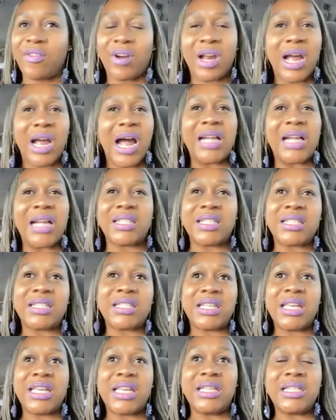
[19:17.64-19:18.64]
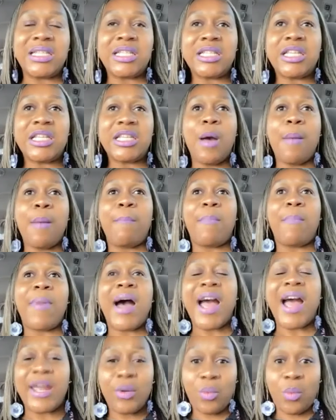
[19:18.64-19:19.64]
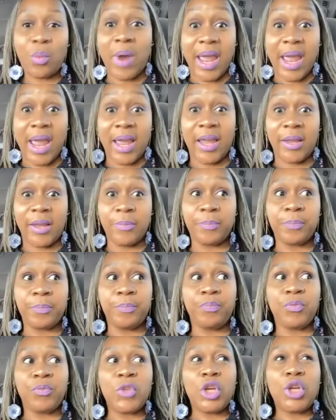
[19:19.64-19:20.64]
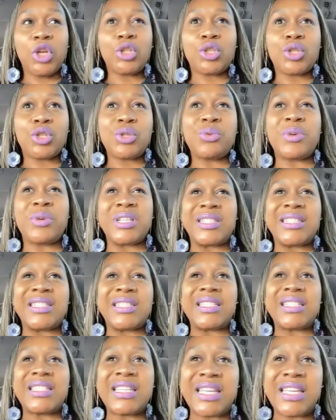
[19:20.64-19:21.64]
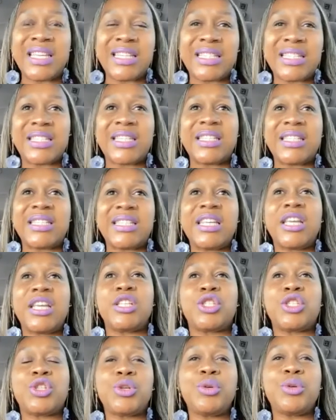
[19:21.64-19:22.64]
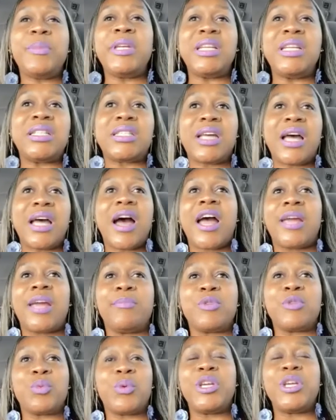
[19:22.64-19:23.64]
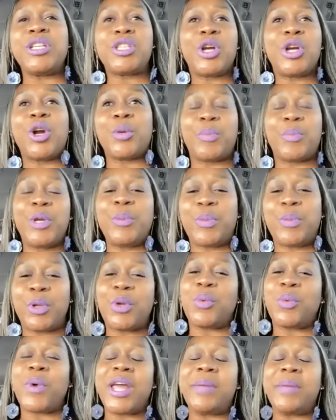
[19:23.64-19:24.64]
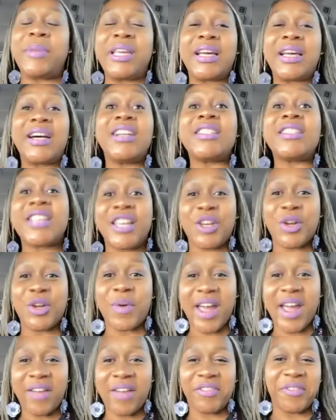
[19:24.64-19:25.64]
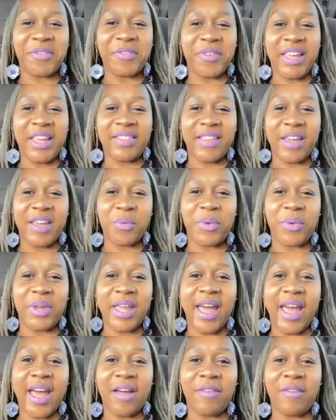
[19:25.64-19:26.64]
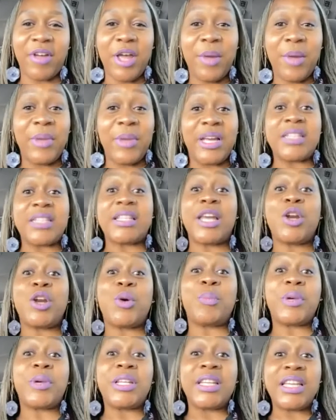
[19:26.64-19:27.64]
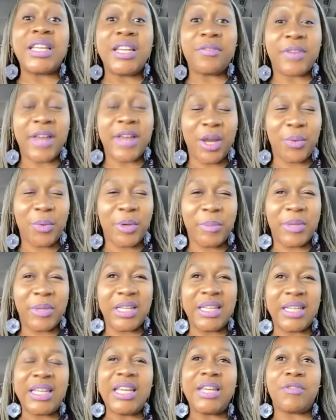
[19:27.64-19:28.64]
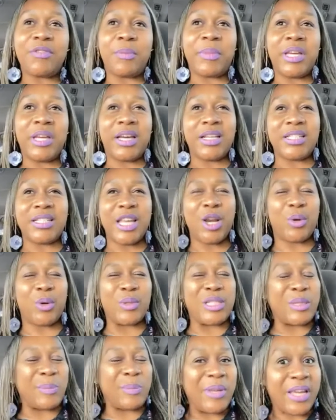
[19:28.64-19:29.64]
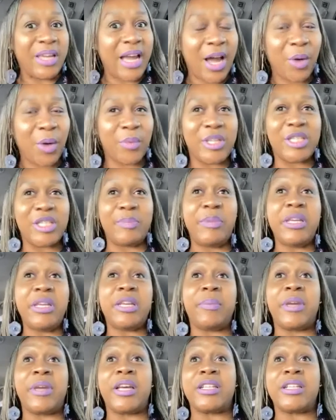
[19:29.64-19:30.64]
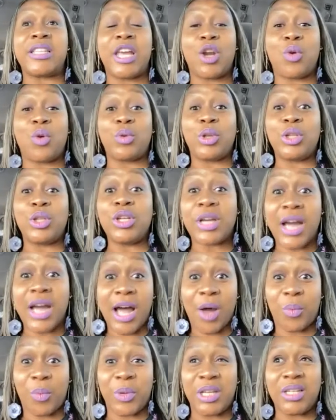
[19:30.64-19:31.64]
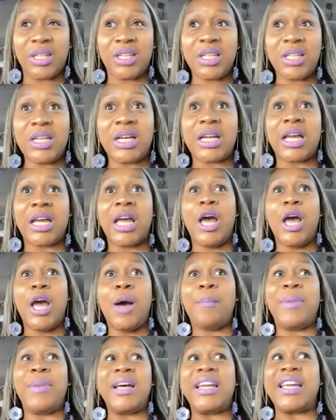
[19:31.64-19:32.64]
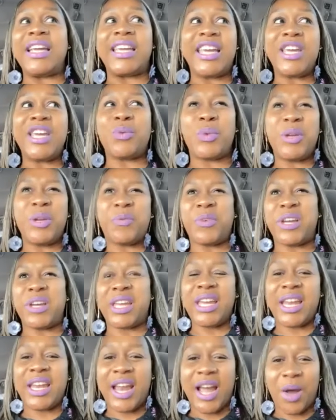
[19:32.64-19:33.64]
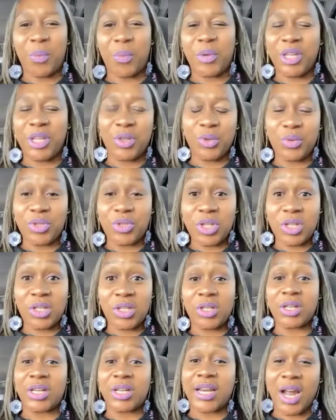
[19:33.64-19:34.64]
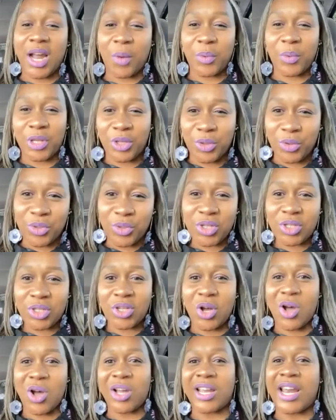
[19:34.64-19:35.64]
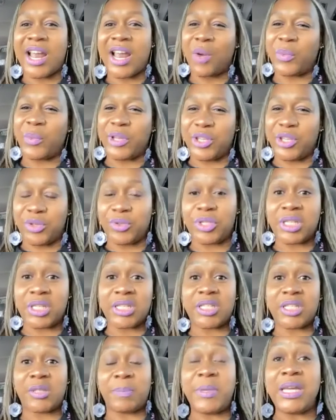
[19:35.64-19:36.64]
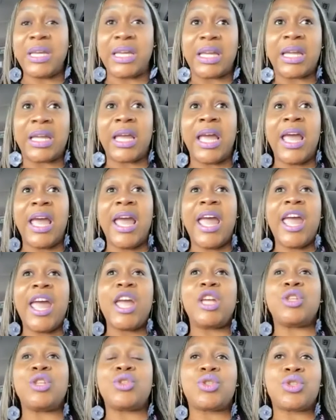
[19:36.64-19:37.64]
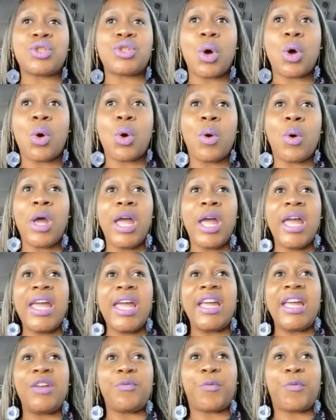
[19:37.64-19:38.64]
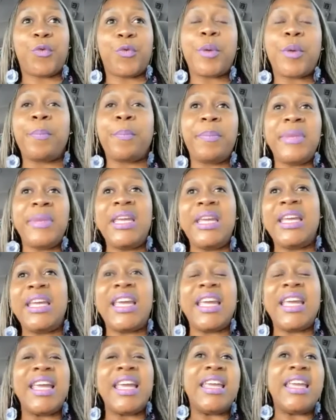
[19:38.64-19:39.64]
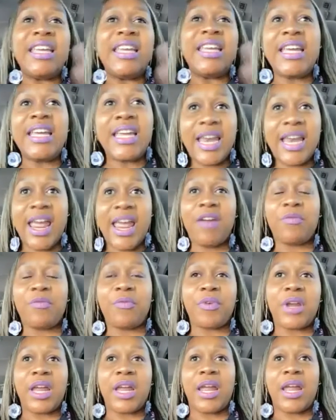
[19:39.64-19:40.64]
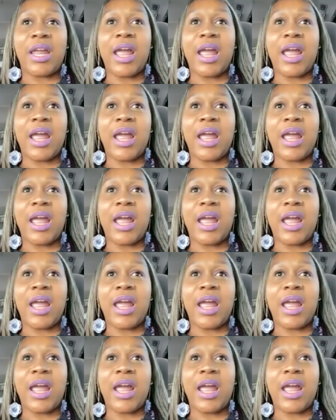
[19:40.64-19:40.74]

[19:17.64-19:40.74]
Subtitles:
God sends my way to assist, see, too many times we turn people away because they don't have the faith that we have, because they don't believe like we believe, and because they don't speak how we speak, because they don't look how we look. But again, we forget how we used to look and how we used to talk and how we used to speak. And so for me, any and every,